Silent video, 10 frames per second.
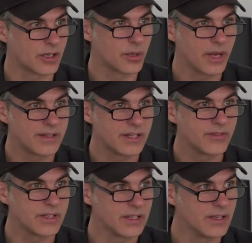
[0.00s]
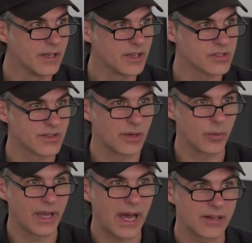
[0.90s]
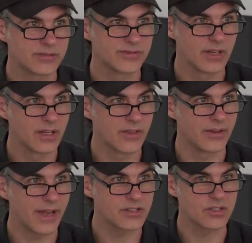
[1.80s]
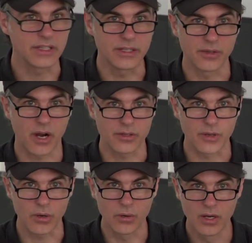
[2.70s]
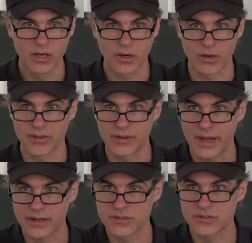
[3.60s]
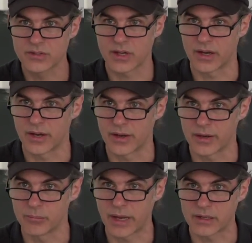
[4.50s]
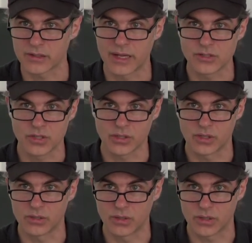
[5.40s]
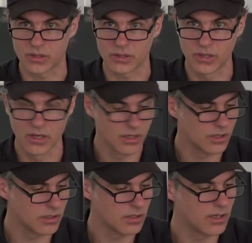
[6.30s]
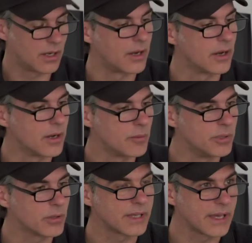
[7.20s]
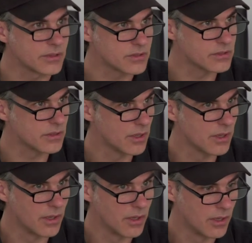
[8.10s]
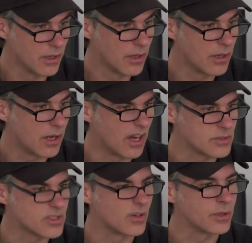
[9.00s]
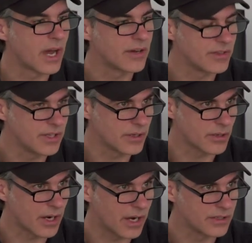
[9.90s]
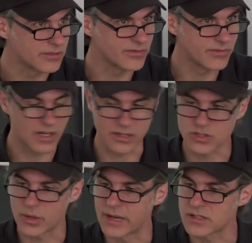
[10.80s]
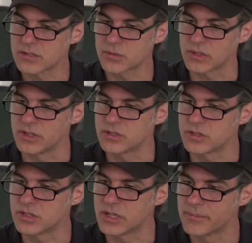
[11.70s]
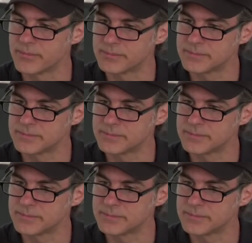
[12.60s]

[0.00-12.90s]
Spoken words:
creativity so that we have the next Leonardo or the next Michelangelo or Bill Gates. And so you have here a kind of trance relationship.